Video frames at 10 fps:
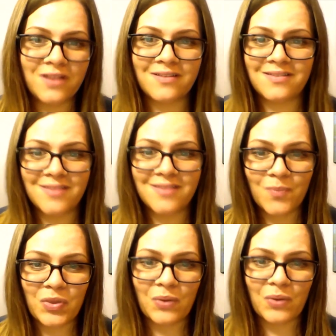is a
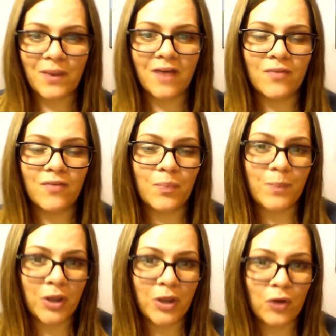symptom of a
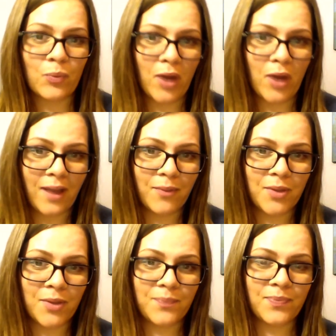bigger
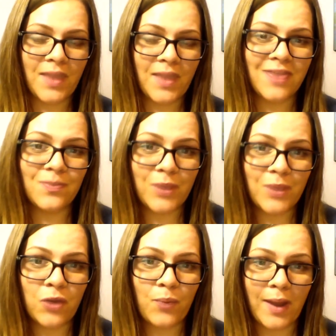problem, and the
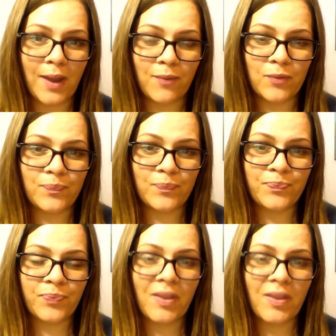bigger problem
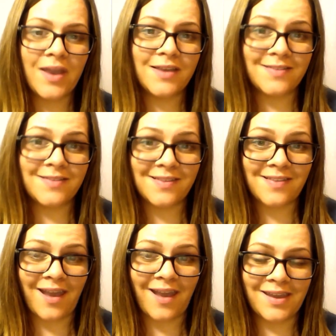is
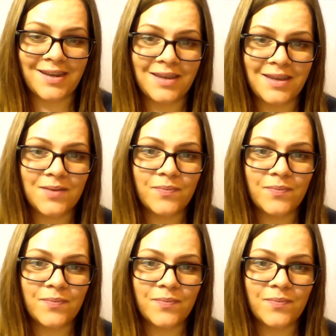society.